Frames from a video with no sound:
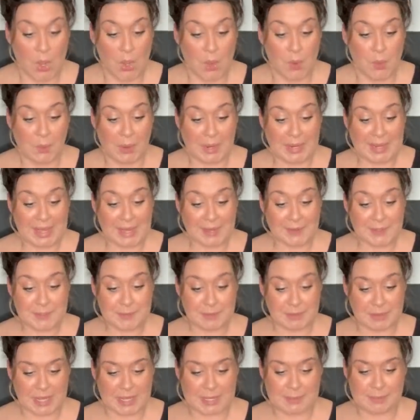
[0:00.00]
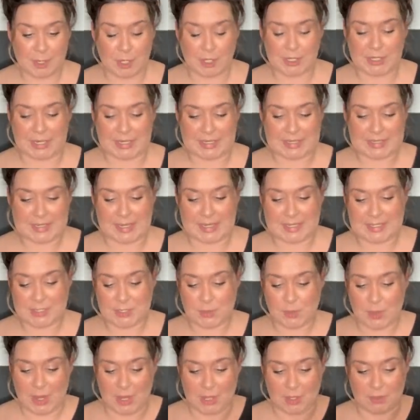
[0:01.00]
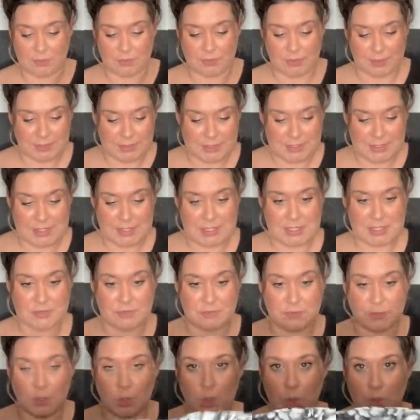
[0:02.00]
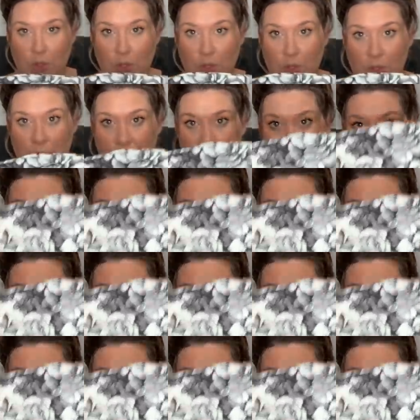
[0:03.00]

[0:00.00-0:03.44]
White House Black Market, size 12. It's this floral